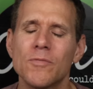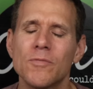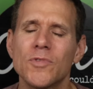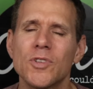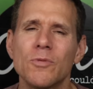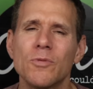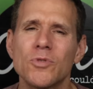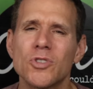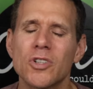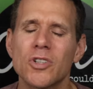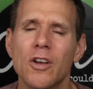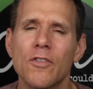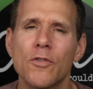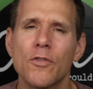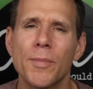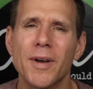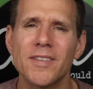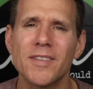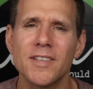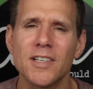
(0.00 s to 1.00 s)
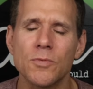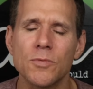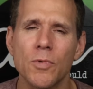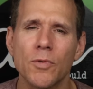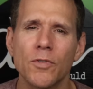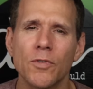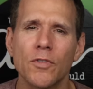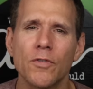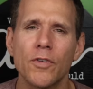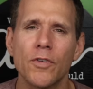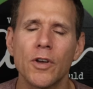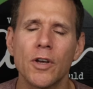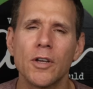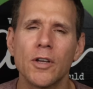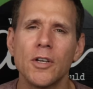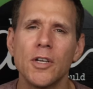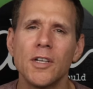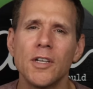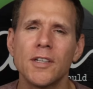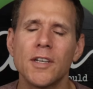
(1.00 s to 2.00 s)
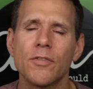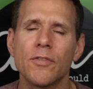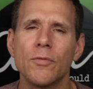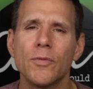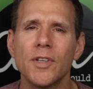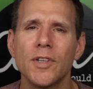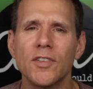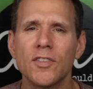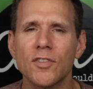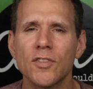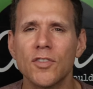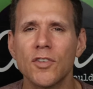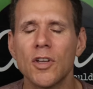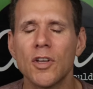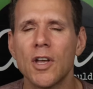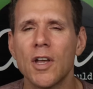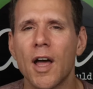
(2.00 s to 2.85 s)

It was slow for about 6 months for different reasons,